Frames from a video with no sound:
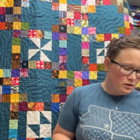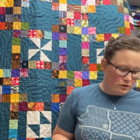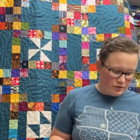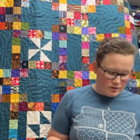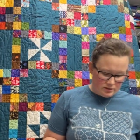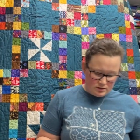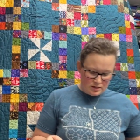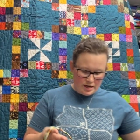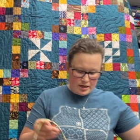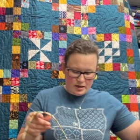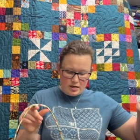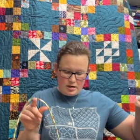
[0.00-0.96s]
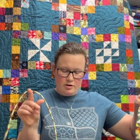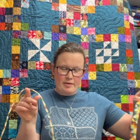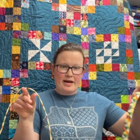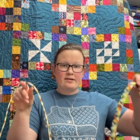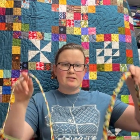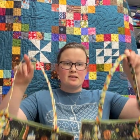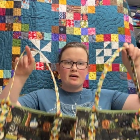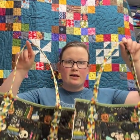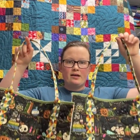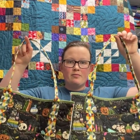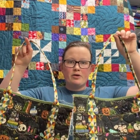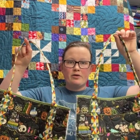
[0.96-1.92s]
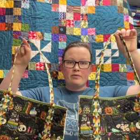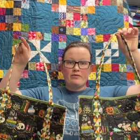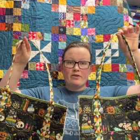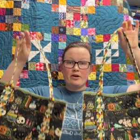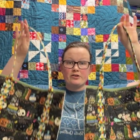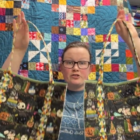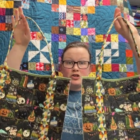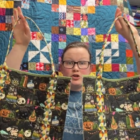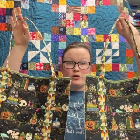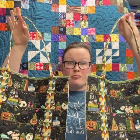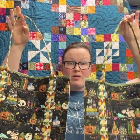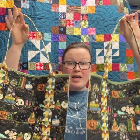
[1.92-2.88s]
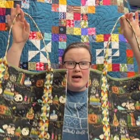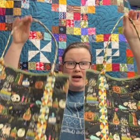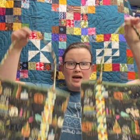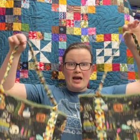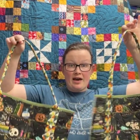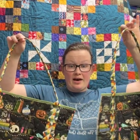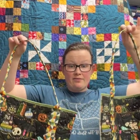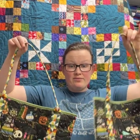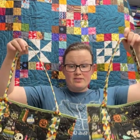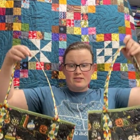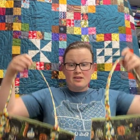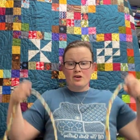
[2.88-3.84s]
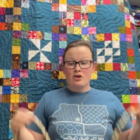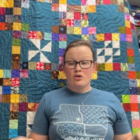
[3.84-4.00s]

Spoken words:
your front side and your back side, but we've got our 2 bag halves